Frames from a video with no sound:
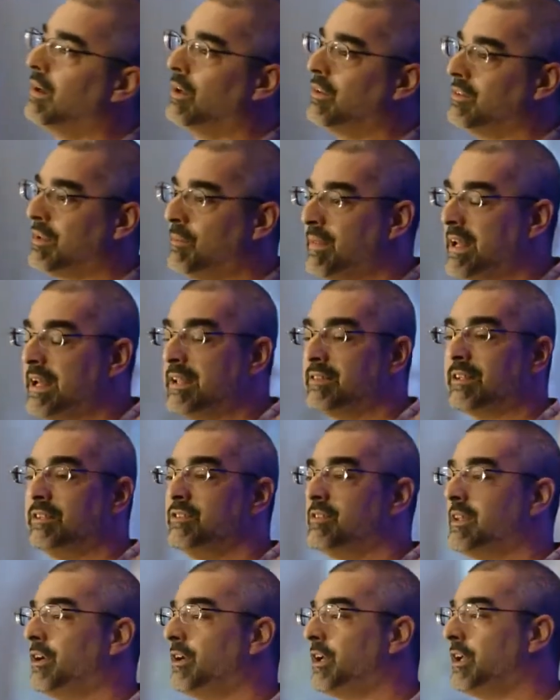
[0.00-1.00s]
something that's
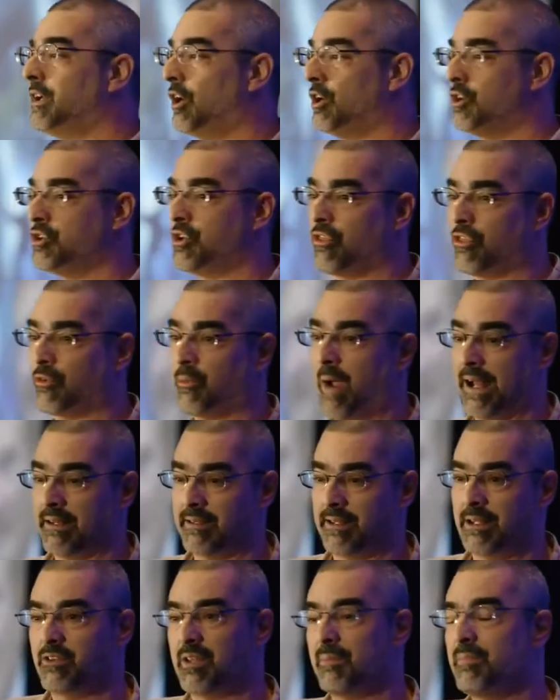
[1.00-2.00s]
considered an urgent threat.
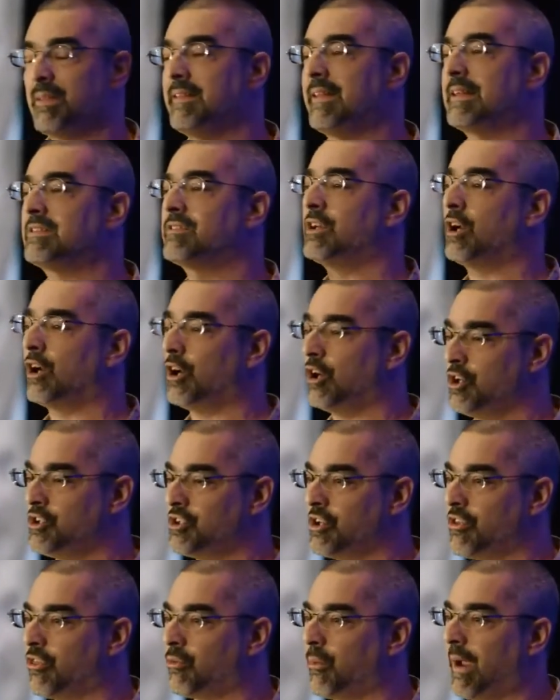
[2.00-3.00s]
And something that's an
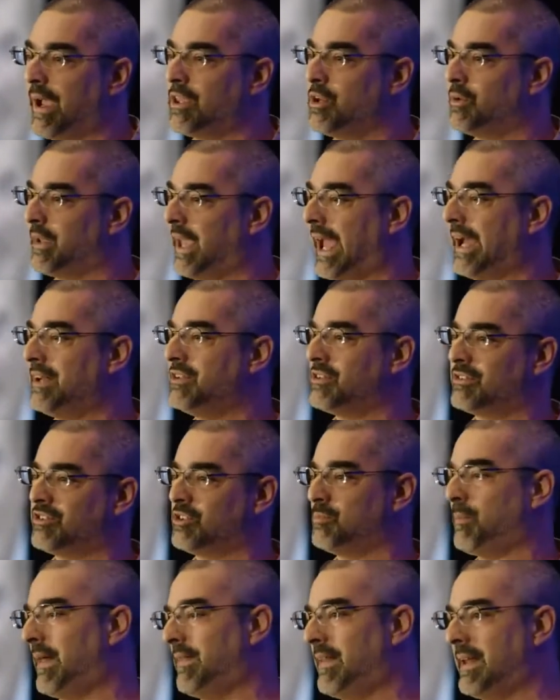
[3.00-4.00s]
urgent threat, you can't just
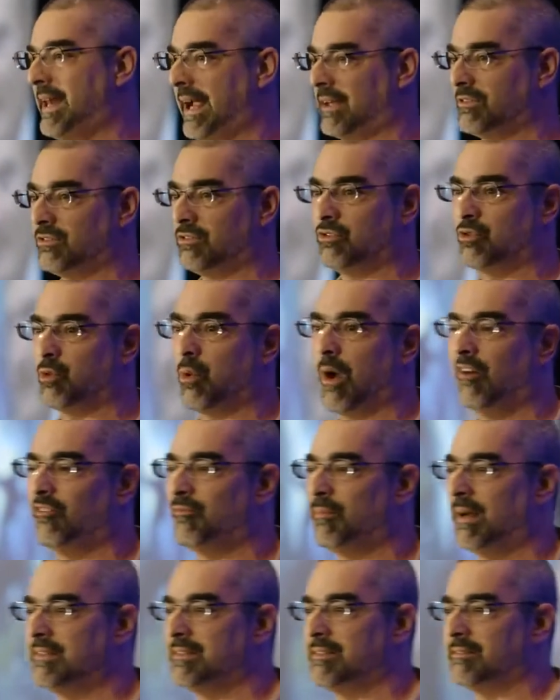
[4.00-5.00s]
spend the next
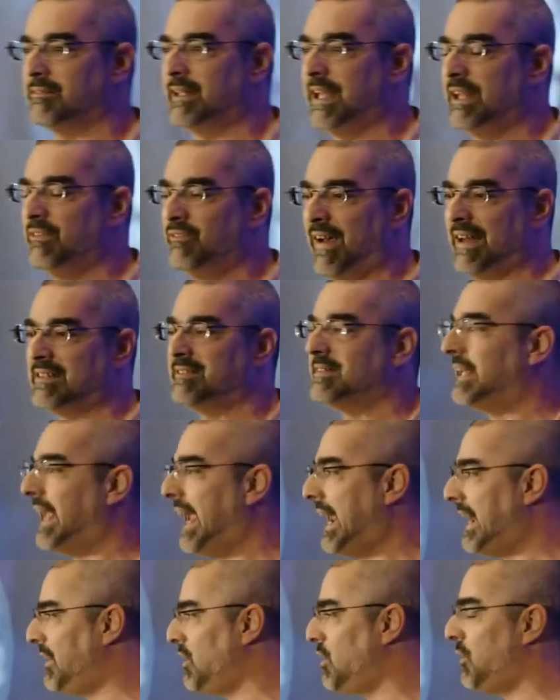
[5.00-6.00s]
12 months
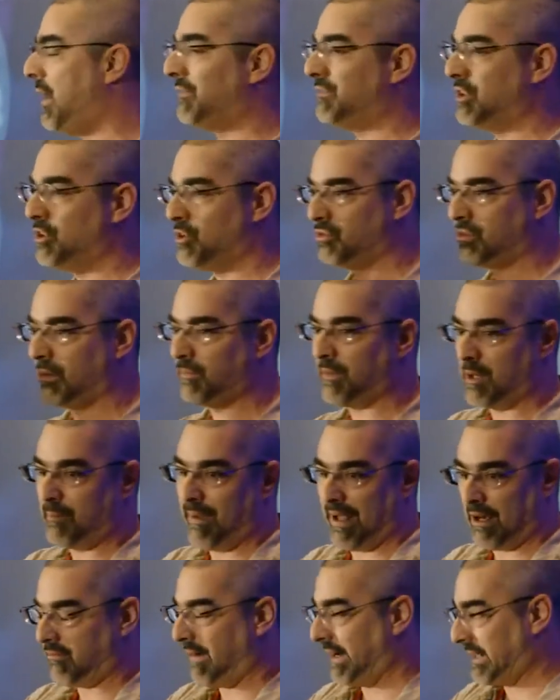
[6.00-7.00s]
investigating. You have to do something
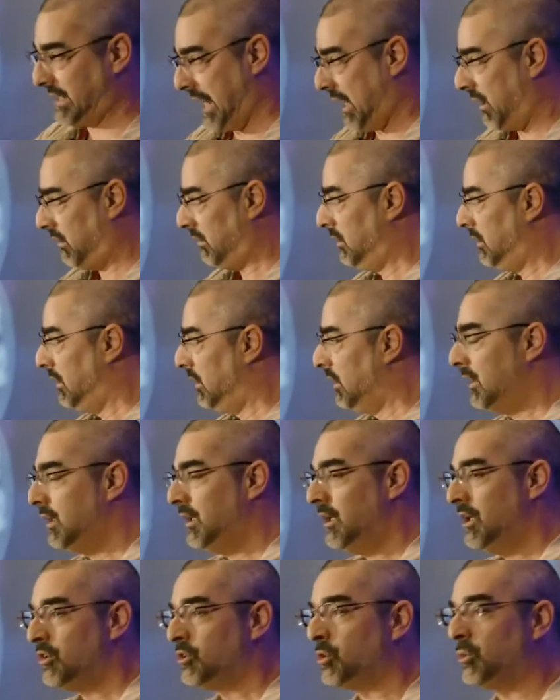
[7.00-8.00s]
about it right now.
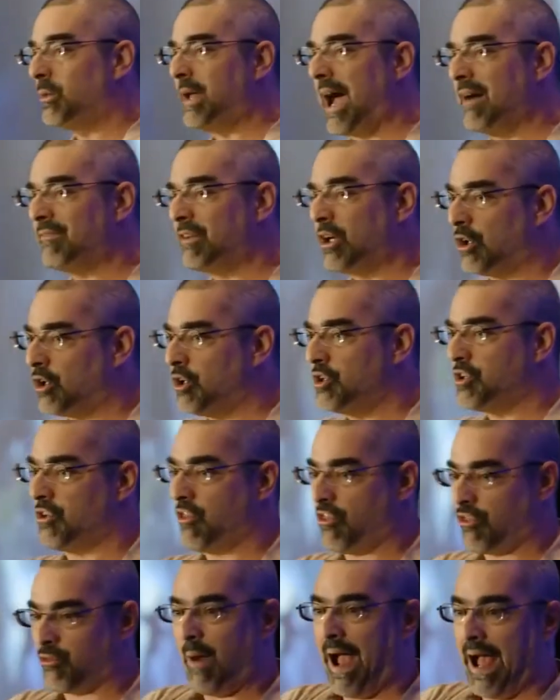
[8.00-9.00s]
So when you have an
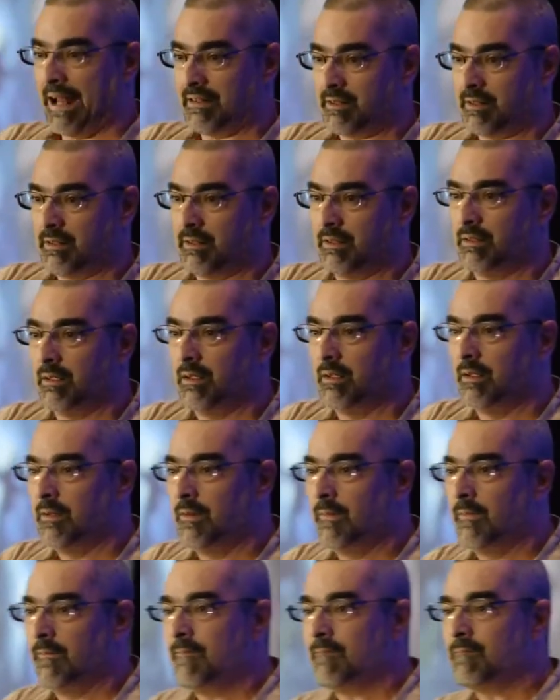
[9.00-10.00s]
urgent threat,
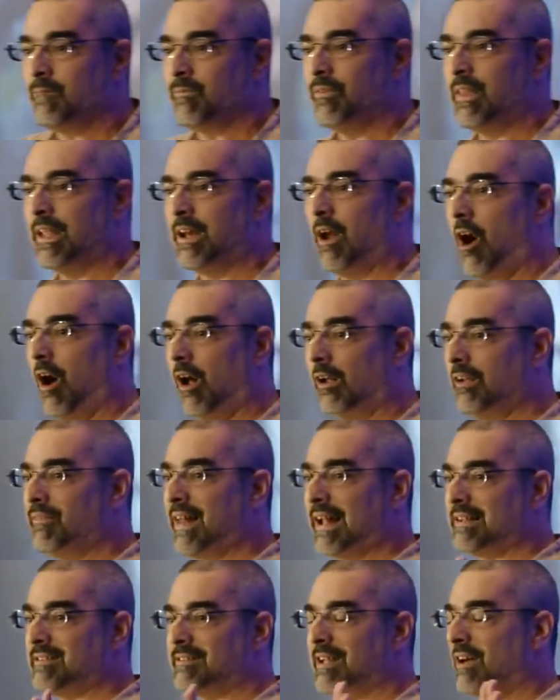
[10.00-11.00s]
then all of
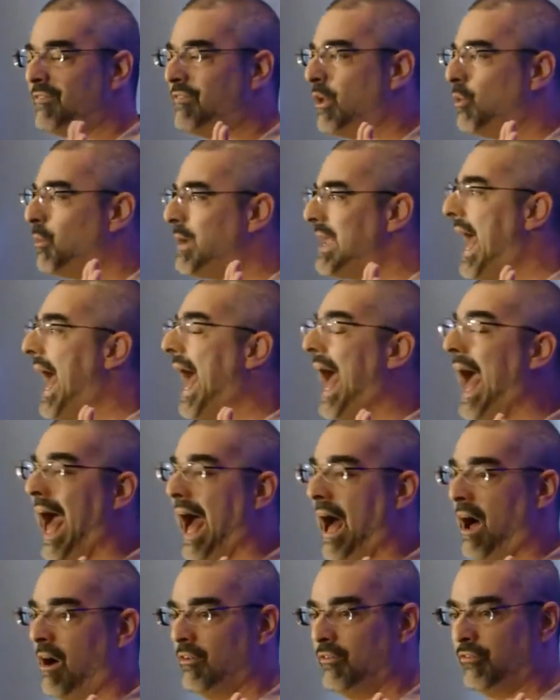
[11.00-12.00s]
that stuff that we
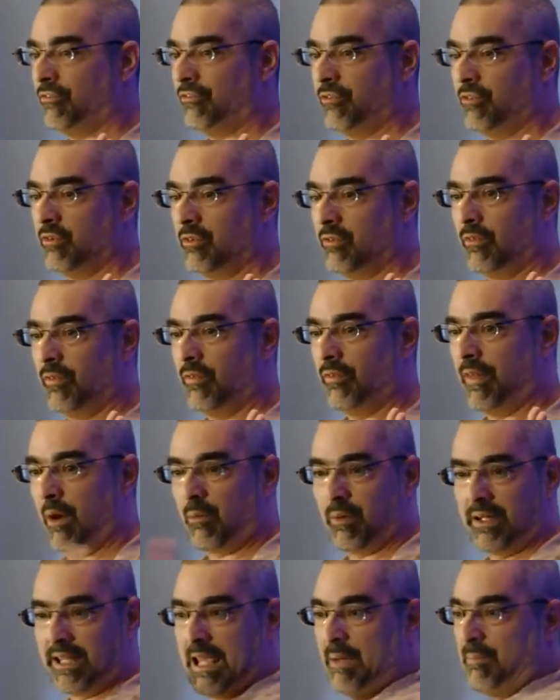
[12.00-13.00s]
have
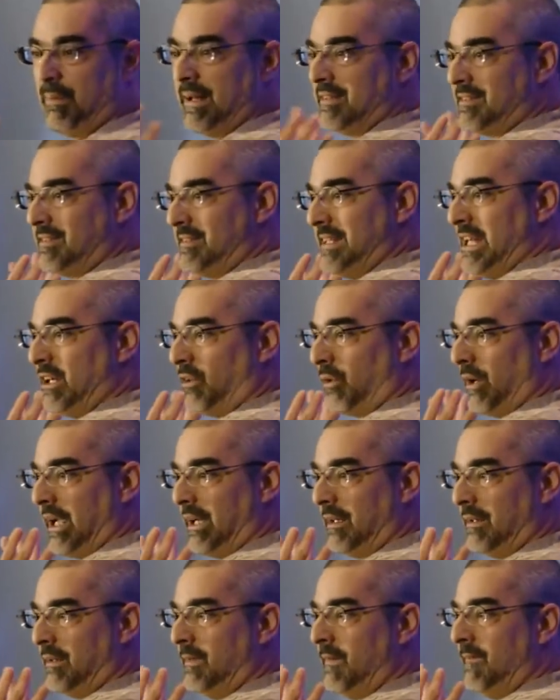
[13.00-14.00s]
that we're keeping a
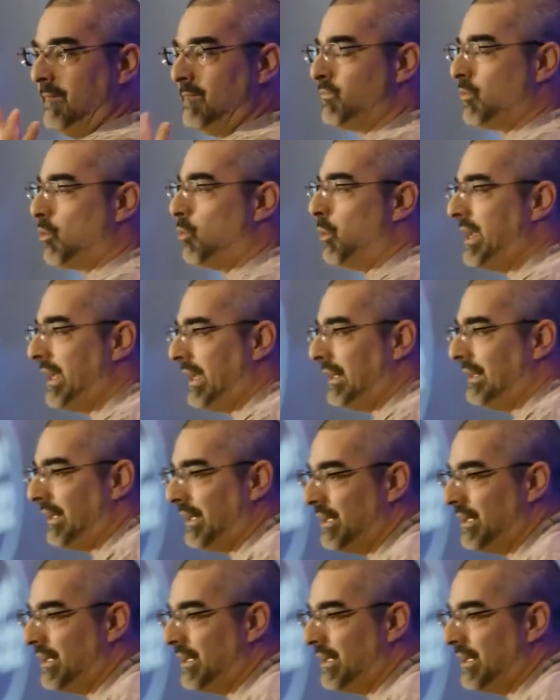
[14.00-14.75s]
secret, we can